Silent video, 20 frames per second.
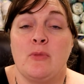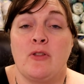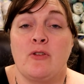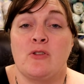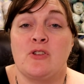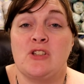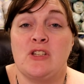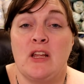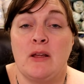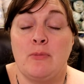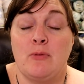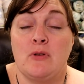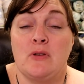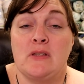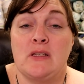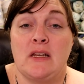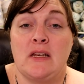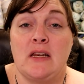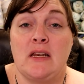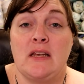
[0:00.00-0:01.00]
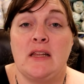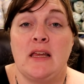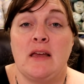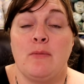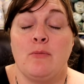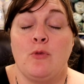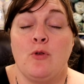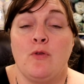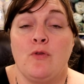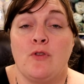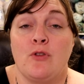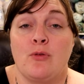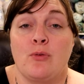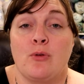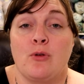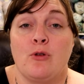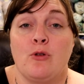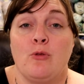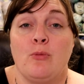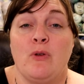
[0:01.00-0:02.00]
other staples I need to get moved
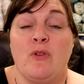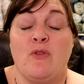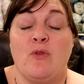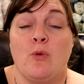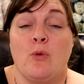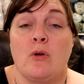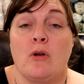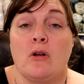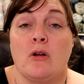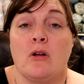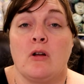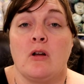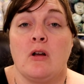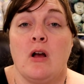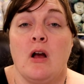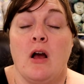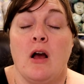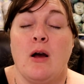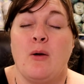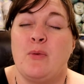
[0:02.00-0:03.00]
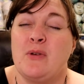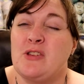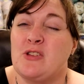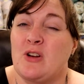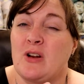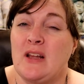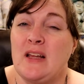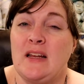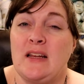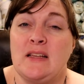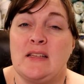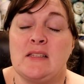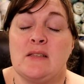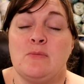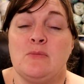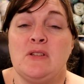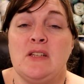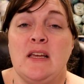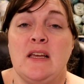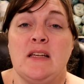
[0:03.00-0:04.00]
through before we start hitting
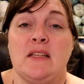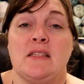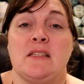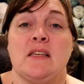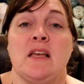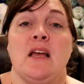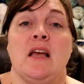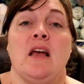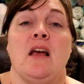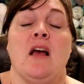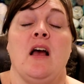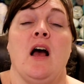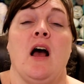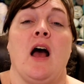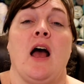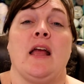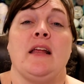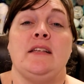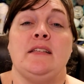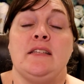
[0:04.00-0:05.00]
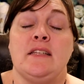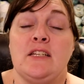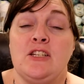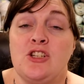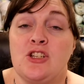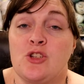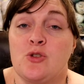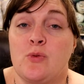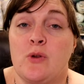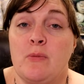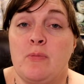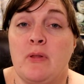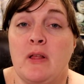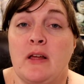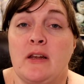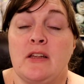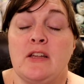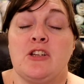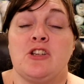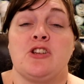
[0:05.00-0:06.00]
some dates. I did just
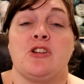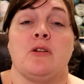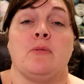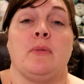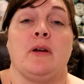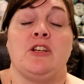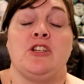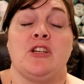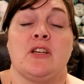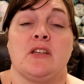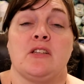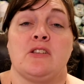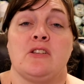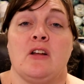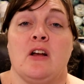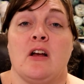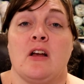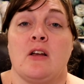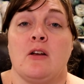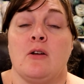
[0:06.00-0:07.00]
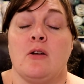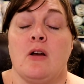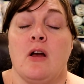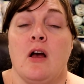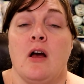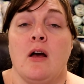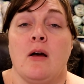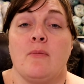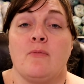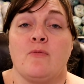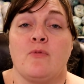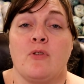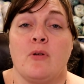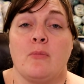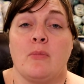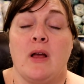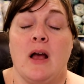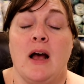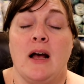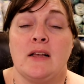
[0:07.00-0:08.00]
replenish my chicken stock
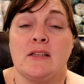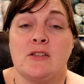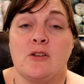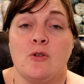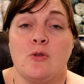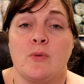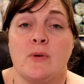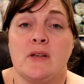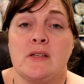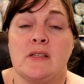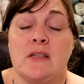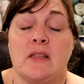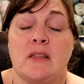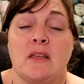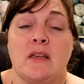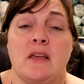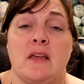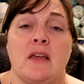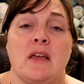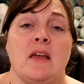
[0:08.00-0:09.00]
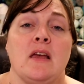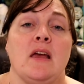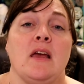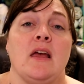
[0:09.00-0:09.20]
from Costco recently,